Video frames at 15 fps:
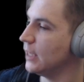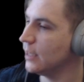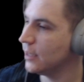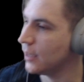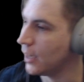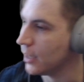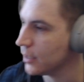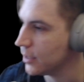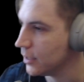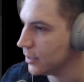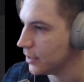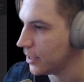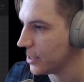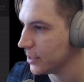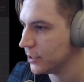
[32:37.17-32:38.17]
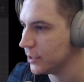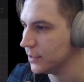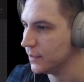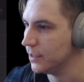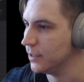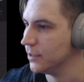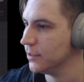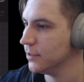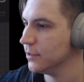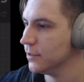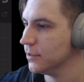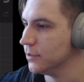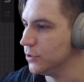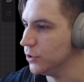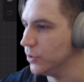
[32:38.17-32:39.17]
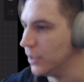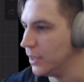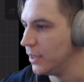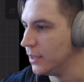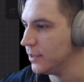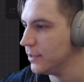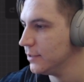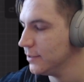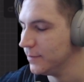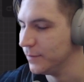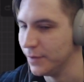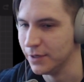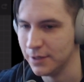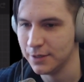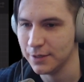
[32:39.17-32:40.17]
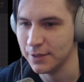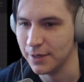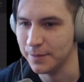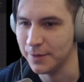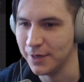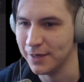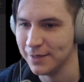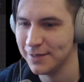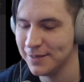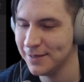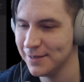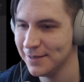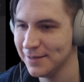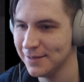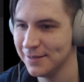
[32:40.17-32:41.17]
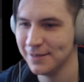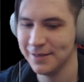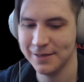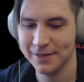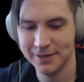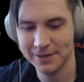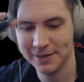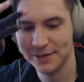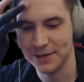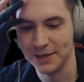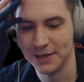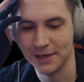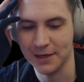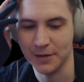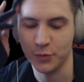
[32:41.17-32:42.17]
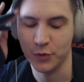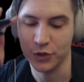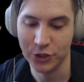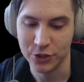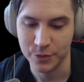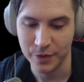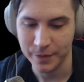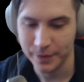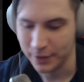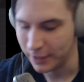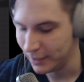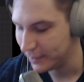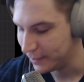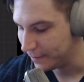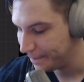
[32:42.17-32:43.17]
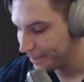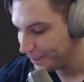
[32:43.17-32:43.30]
I can actually do that, but I'm not taking a picture. Maybe later.